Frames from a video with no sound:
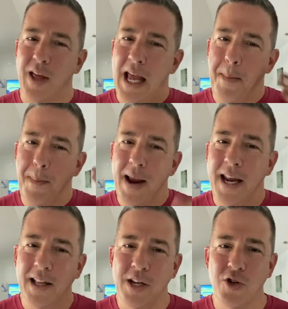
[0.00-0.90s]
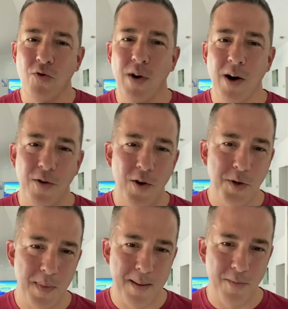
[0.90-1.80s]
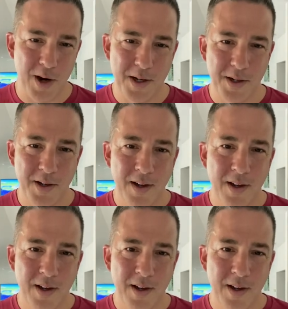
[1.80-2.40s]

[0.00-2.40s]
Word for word: they immediately trigger those memories